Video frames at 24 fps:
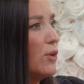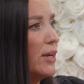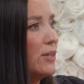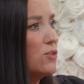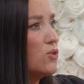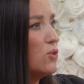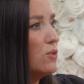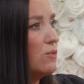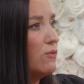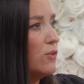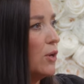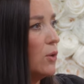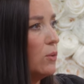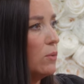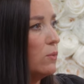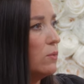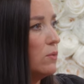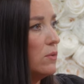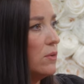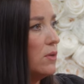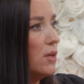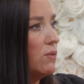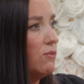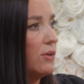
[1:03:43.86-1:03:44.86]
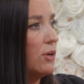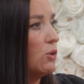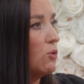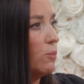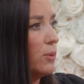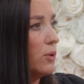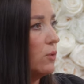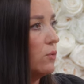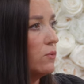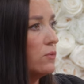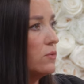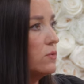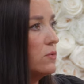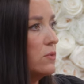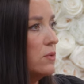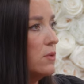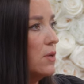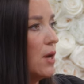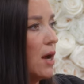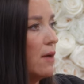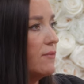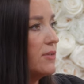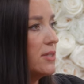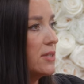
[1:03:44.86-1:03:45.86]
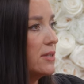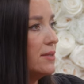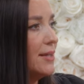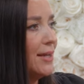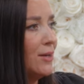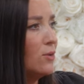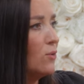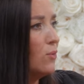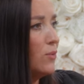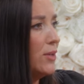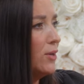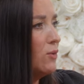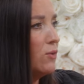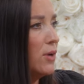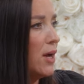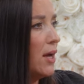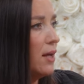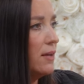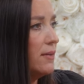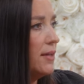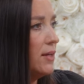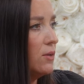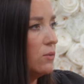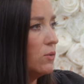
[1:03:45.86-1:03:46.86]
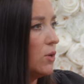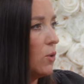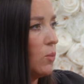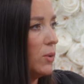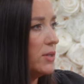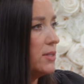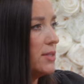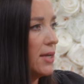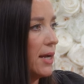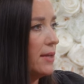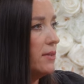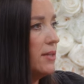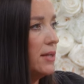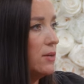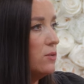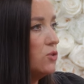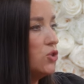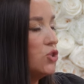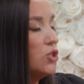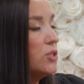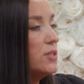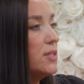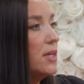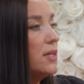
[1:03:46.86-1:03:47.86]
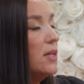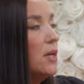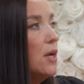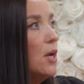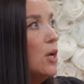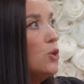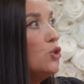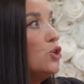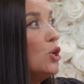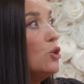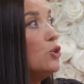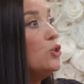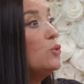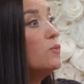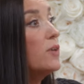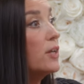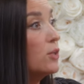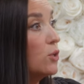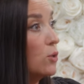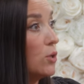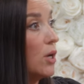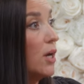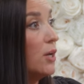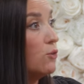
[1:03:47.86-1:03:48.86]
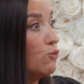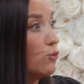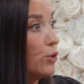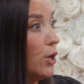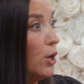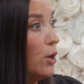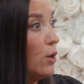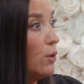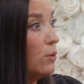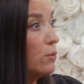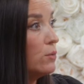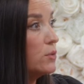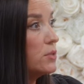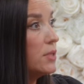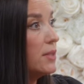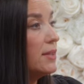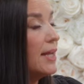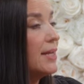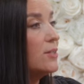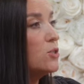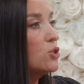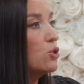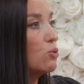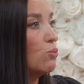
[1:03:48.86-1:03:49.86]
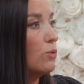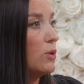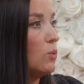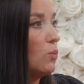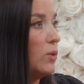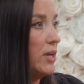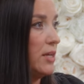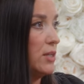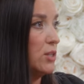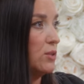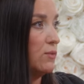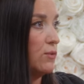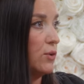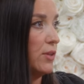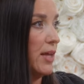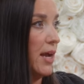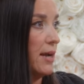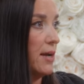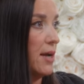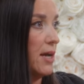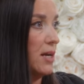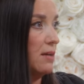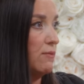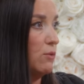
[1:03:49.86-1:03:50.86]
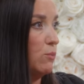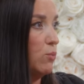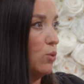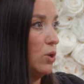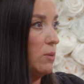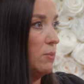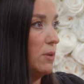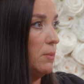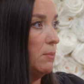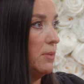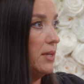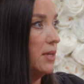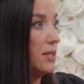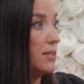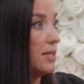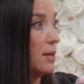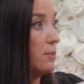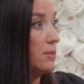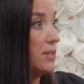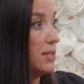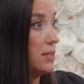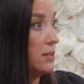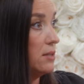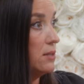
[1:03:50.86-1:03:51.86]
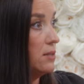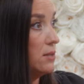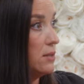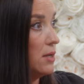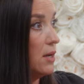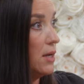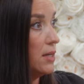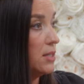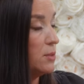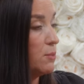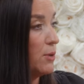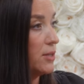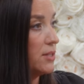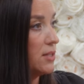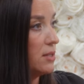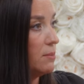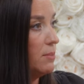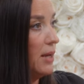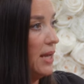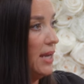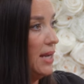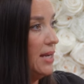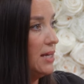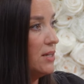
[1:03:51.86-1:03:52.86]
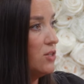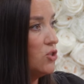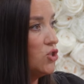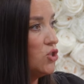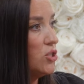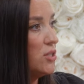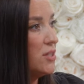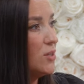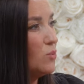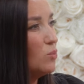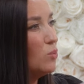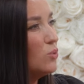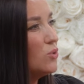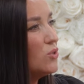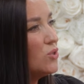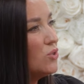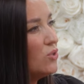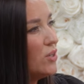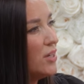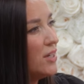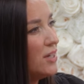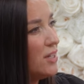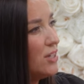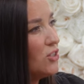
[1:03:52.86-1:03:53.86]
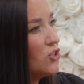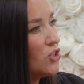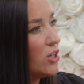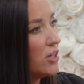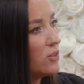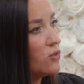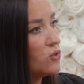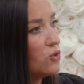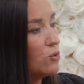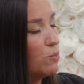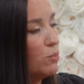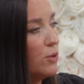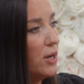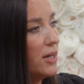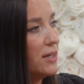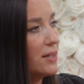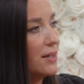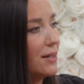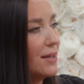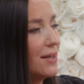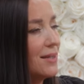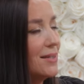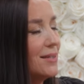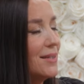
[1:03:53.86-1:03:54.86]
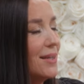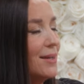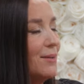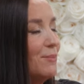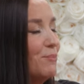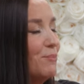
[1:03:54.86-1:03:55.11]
answered the phone at Vanderbilt, obviously they don't, they're not, they don't know what sign. Right. They, she said, "No, you got to go to Hundred Oaks, and that's three weeks for that kind of appointment because I was expressing pain. And she said, Well, is there any chance you're pregnant? I said,